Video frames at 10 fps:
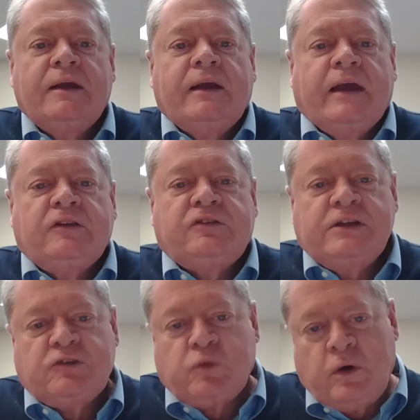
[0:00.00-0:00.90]
and
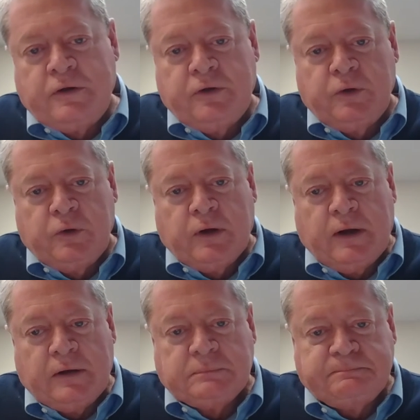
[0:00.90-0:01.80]
she's one who
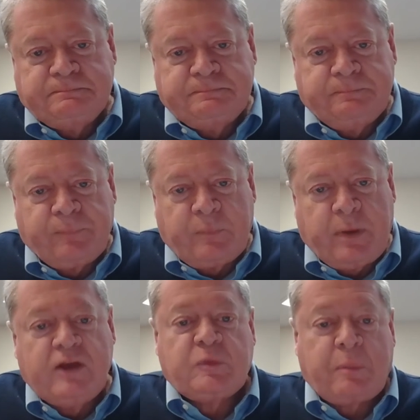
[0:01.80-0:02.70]
um,
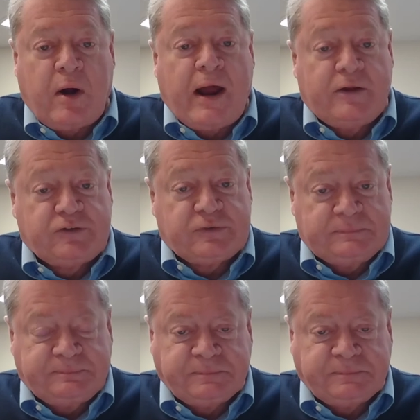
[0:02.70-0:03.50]
pays a price.